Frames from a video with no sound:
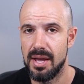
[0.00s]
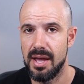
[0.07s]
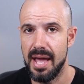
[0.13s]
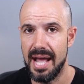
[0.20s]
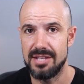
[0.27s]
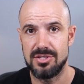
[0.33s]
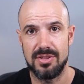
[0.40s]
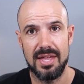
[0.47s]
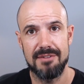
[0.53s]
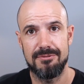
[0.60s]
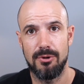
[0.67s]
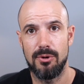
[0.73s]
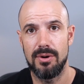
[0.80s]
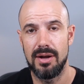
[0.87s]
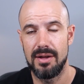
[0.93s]
And so
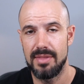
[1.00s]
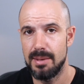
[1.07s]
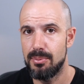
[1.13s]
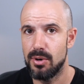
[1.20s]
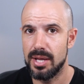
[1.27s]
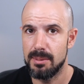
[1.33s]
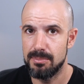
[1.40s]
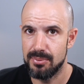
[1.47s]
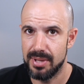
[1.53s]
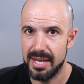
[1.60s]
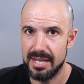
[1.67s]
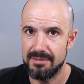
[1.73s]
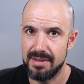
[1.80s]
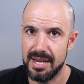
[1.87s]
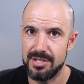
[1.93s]
therefore, they're putting plenty
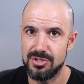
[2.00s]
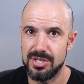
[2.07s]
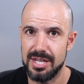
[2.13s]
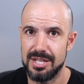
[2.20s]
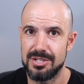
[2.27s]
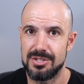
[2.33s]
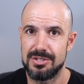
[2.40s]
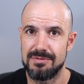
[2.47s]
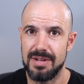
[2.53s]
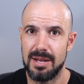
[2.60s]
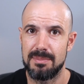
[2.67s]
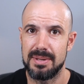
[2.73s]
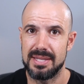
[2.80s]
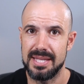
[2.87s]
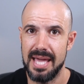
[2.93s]
of energy into
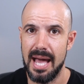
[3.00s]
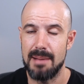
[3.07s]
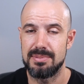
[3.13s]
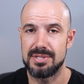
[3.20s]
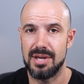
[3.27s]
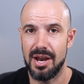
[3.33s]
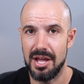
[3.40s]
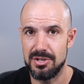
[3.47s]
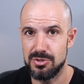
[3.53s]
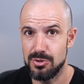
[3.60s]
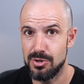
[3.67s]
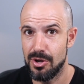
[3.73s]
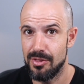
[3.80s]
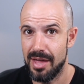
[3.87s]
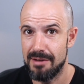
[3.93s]
developing the apps. And I do
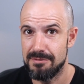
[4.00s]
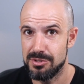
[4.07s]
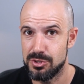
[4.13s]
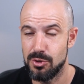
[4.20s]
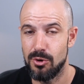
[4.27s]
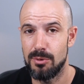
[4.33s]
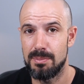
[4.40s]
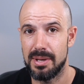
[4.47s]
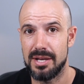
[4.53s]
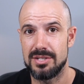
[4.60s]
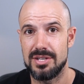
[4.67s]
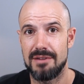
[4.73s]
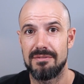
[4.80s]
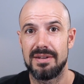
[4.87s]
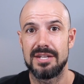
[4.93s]
know that for sure because
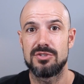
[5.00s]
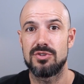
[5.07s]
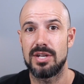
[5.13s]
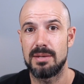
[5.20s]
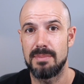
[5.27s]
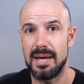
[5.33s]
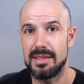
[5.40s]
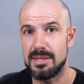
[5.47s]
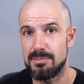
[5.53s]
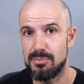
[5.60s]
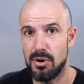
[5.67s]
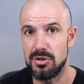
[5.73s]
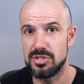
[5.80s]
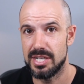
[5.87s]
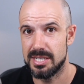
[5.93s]
I've literally met the
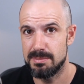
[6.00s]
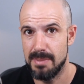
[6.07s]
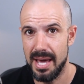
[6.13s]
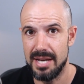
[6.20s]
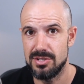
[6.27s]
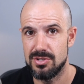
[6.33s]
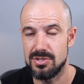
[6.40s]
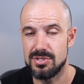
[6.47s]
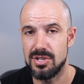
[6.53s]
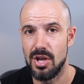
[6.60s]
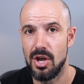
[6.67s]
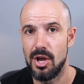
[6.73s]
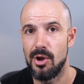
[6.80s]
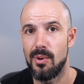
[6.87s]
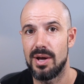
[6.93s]
project managers
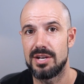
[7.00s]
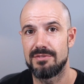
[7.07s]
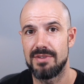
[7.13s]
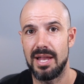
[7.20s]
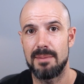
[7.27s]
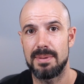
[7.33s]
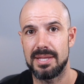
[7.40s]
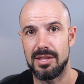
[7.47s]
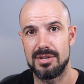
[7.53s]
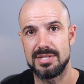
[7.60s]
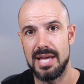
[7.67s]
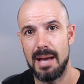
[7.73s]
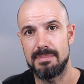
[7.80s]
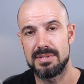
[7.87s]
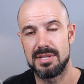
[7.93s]
who are developing those
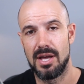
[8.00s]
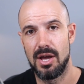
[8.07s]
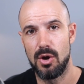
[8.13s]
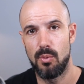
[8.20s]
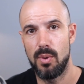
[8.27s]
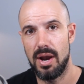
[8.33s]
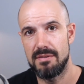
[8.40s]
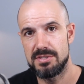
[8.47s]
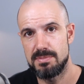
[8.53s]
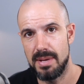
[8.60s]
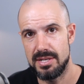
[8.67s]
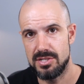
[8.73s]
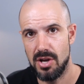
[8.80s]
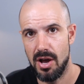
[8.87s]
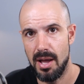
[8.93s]
apps when I've spent
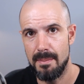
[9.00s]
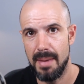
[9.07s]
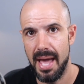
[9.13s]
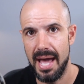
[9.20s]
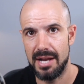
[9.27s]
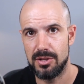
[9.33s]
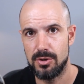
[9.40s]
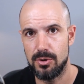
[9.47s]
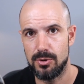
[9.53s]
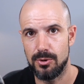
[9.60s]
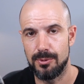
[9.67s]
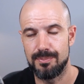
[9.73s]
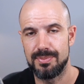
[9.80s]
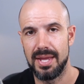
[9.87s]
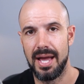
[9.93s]
time at
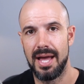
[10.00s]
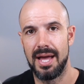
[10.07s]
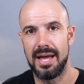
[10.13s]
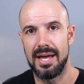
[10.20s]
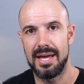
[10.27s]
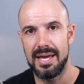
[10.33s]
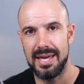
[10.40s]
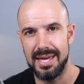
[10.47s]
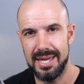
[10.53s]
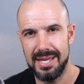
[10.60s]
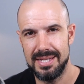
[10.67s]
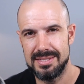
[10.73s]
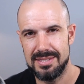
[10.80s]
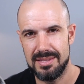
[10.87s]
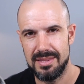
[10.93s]
Google.
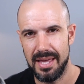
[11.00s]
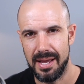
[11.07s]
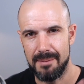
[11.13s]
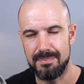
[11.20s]
Here's the thing.